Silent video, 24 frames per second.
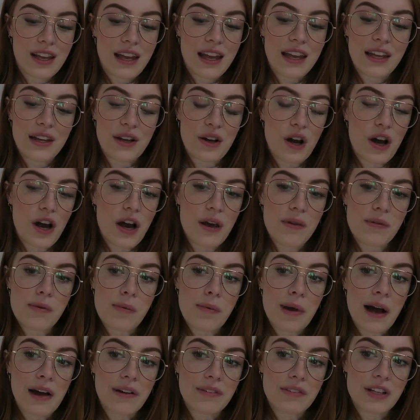and I got home
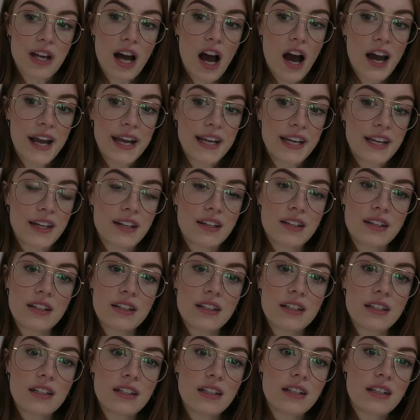about 9
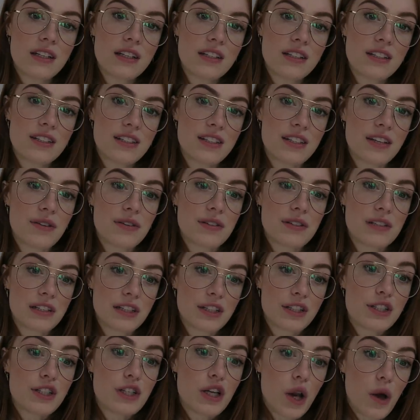so it was a
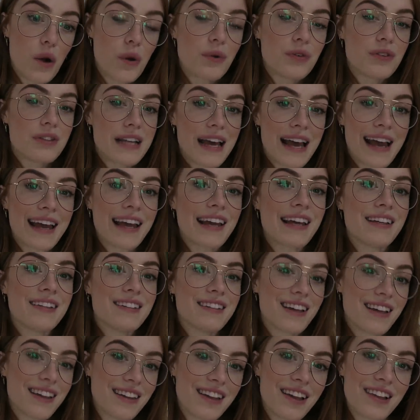good long day
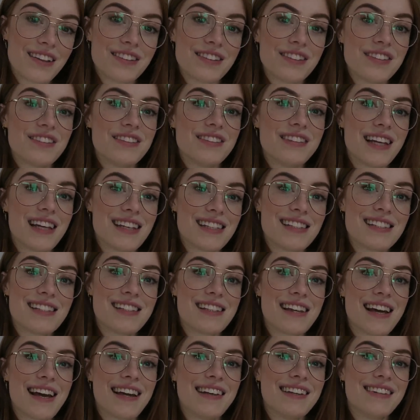in London
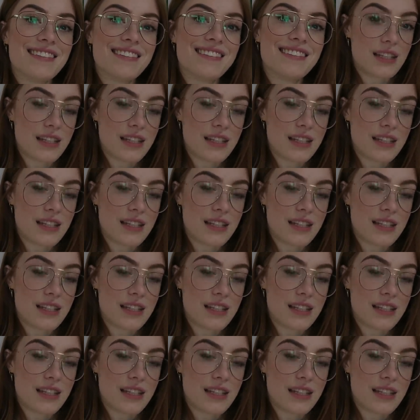yesterday.